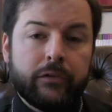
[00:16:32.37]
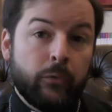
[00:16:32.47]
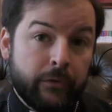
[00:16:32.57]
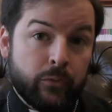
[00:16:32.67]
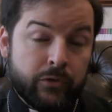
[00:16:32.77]
So
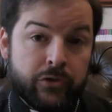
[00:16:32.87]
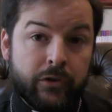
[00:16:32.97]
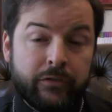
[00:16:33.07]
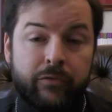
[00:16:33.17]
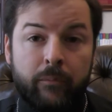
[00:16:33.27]
this one's
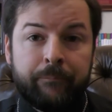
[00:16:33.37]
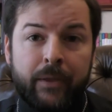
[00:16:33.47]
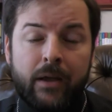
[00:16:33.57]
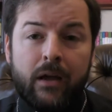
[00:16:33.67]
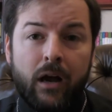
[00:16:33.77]
just from
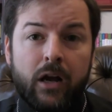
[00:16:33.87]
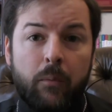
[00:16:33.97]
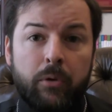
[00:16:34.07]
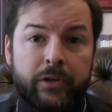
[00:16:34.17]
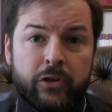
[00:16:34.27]
a
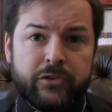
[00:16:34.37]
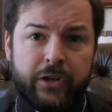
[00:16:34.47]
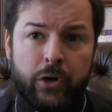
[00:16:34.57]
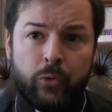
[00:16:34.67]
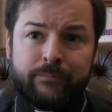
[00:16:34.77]
couple of years
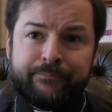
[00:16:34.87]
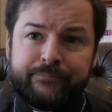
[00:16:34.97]
ago.